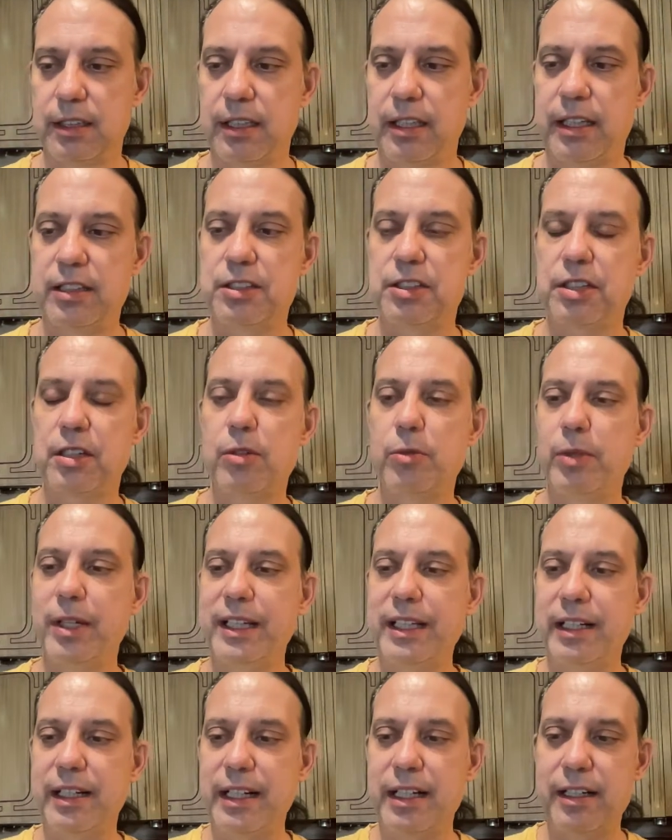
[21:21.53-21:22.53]
And so we
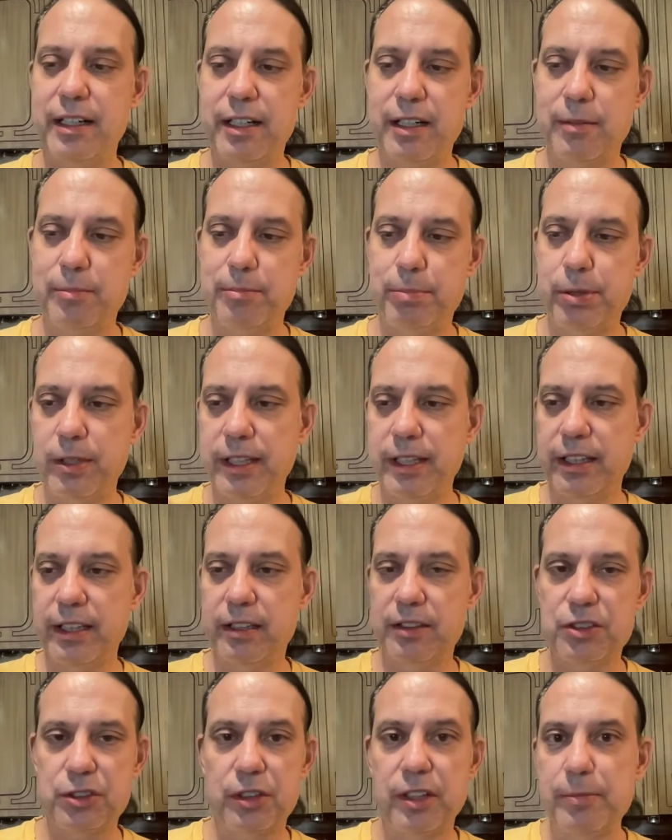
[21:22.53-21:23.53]
can end up putting
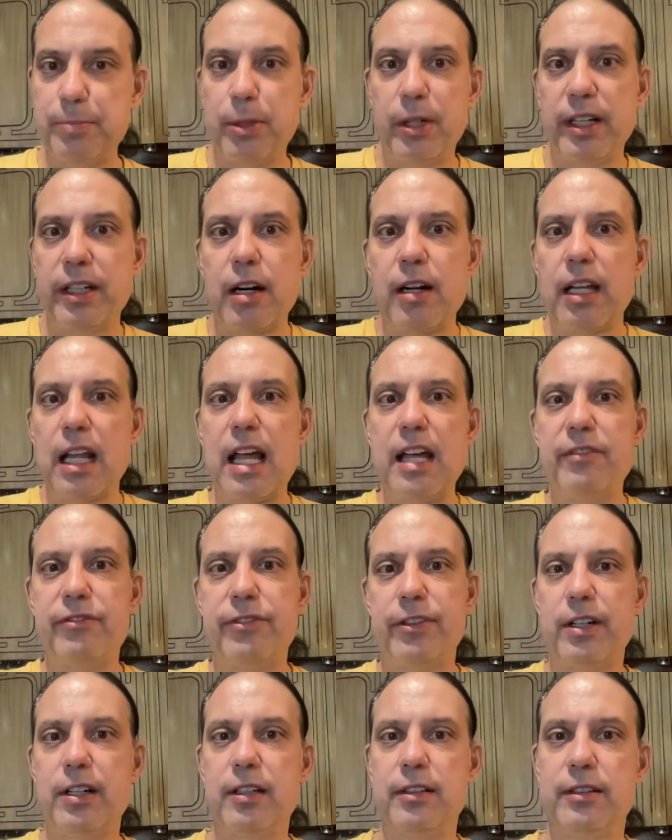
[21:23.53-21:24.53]
our life
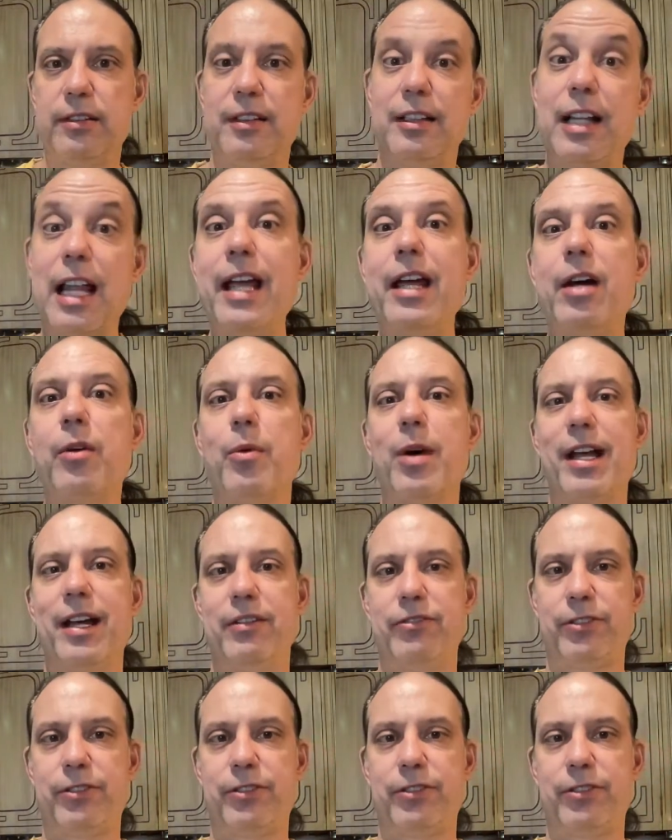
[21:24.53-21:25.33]
on layaway.